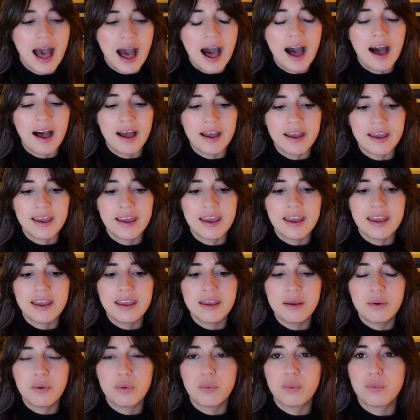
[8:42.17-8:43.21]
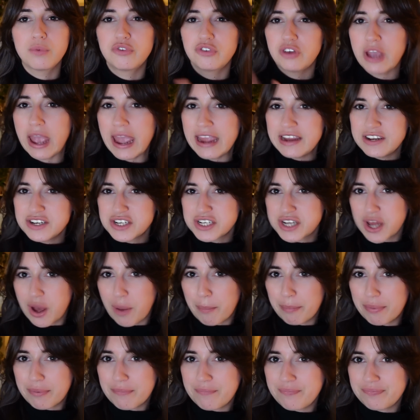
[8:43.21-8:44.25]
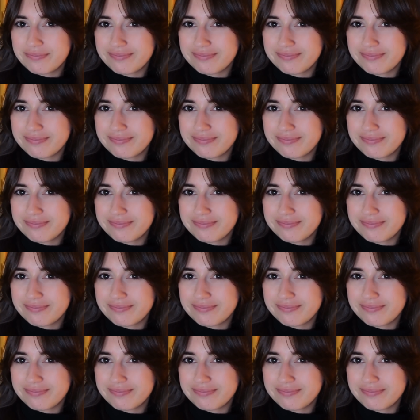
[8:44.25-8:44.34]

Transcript: I changed up